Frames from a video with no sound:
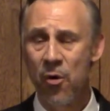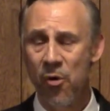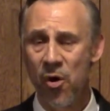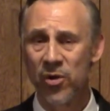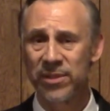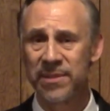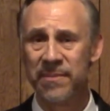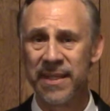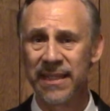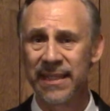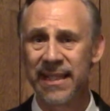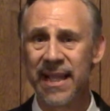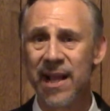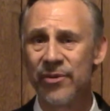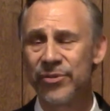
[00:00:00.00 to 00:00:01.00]

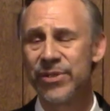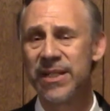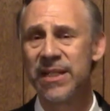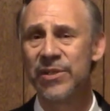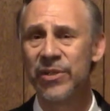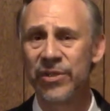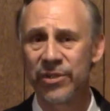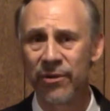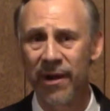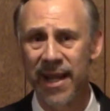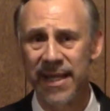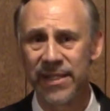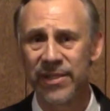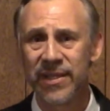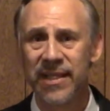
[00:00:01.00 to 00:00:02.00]
Ultimately, how Jesus
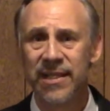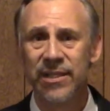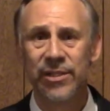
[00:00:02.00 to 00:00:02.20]
Christ